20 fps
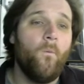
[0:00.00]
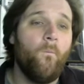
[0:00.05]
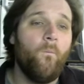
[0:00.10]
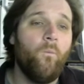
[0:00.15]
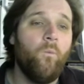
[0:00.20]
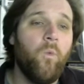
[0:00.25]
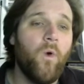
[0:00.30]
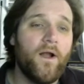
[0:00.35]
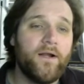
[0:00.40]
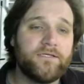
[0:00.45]

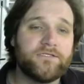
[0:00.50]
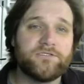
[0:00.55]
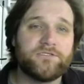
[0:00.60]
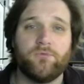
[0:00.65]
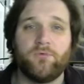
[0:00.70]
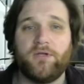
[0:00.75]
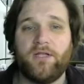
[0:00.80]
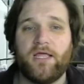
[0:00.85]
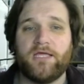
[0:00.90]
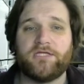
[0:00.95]
What is the
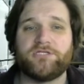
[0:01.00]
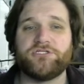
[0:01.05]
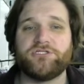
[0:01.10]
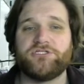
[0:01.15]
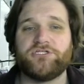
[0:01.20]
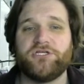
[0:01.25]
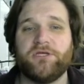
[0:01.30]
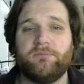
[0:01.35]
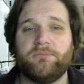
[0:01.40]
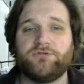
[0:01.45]

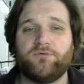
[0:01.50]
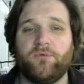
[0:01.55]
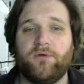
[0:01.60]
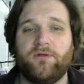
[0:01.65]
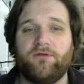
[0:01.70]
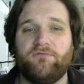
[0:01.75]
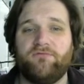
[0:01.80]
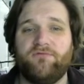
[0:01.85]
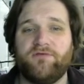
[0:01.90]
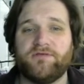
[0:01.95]
relationship
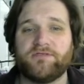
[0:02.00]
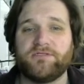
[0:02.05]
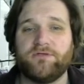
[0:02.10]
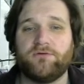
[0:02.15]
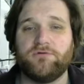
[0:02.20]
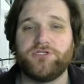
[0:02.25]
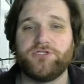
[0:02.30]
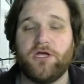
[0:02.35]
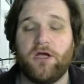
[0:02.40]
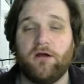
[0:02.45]
between
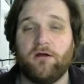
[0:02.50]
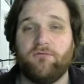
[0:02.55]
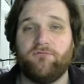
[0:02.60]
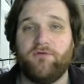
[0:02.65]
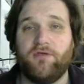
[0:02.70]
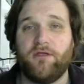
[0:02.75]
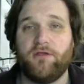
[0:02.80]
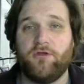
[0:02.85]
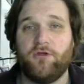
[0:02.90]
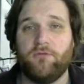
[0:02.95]
physical
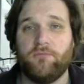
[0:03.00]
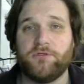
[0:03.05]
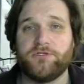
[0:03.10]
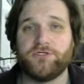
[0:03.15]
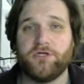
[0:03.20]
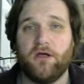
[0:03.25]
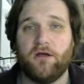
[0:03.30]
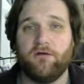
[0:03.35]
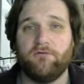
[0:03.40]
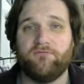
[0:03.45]
geography and human
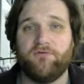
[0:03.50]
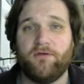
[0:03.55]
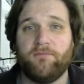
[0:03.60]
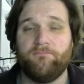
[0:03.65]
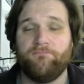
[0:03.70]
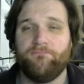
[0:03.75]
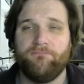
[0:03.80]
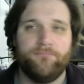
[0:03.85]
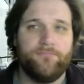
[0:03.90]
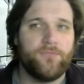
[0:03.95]
geography?
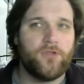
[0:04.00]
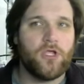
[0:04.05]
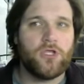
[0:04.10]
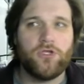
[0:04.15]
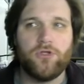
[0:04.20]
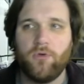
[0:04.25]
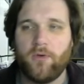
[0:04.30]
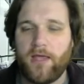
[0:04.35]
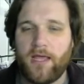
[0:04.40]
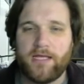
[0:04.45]

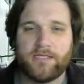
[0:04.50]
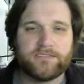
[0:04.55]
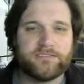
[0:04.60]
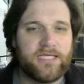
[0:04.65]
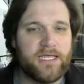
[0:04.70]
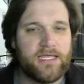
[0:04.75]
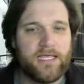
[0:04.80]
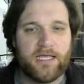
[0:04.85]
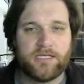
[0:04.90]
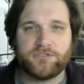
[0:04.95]
You can't
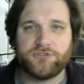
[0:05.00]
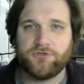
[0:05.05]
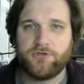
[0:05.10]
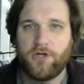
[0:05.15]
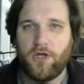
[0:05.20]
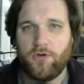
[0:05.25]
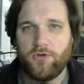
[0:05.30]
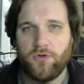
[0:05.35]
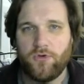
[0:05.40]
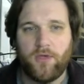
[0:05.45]
say yes or
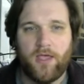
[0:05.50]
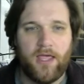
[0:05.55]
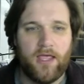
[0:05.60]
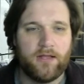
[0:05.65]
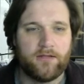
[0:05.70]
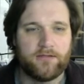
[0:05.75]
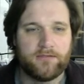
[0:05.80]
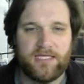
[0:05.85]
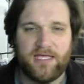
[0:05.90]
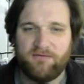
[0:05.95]
no. You
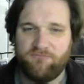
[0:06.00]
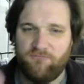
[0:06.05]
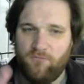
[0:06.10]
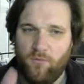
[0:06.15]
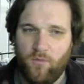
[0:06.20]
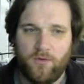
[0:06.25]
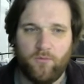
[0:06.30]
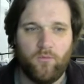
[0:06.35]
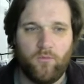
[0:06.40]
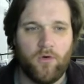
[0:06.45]
can't give
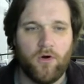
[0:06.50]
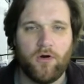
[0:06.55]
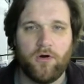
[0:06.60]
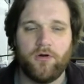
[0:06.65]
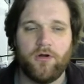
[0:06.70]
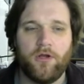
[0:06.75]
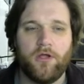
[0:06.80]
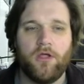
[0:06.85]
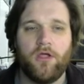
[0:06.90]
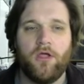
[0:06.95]
one word.